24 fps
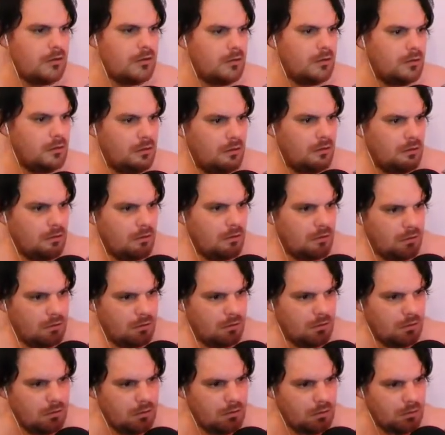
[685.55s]
But Ulman
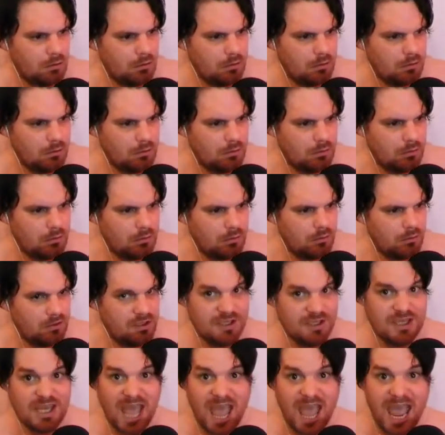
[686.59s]
had said he'd wait for
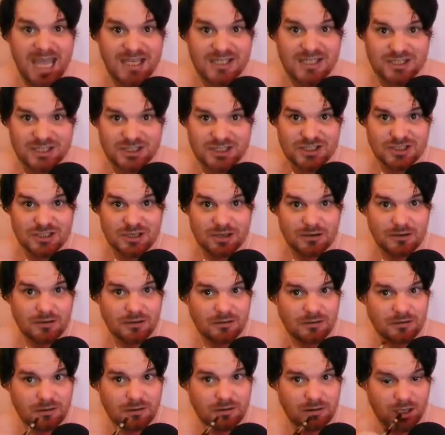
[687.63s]
me there. I
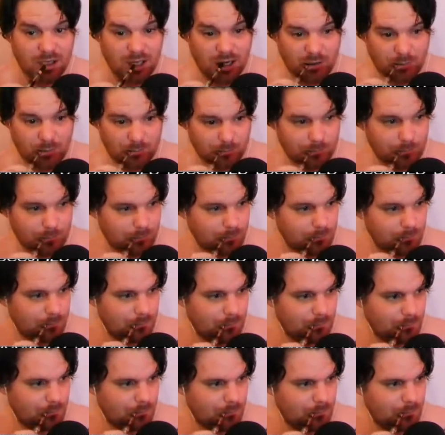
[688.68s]
had to risk it.